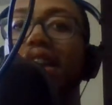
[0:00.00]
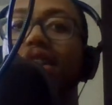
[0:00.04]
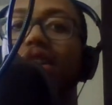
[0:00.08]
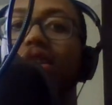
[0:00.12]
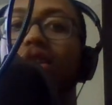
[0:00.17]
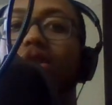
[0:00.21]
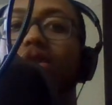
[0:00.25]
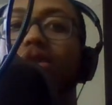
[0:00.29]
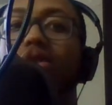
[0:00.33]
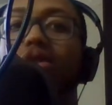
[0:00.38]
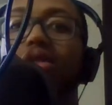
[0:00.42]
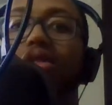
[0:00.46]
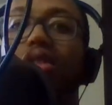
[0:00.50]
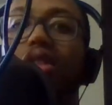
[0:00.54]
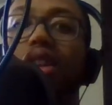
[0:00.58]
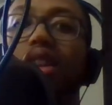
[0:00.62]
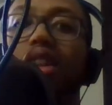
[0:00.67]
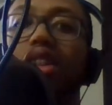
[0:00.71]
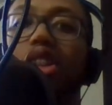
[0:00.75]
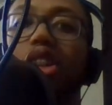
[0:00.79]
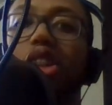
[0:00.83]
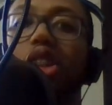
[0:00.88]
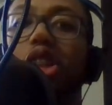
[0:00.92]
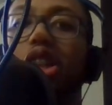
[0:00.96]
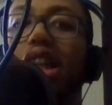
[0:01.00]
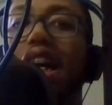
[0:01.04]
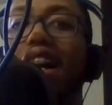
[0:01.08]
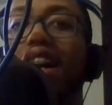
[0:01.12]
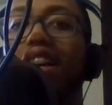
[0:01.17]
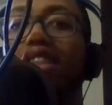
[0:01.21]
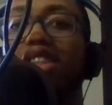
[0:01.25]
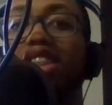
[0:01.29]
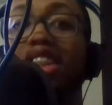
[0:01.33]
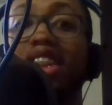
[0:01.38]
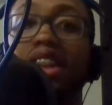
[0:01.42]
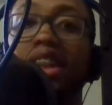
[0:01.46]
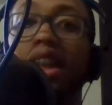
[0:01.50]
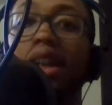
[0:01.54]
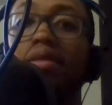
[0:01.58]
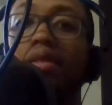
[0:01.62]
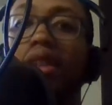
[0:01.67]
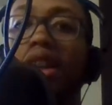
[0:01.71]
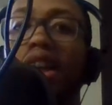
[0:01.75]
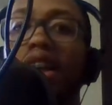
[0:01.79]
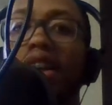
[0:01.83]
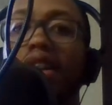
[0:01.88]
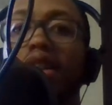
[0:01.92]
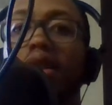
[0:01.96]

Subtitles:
So just shout out to Stephen A.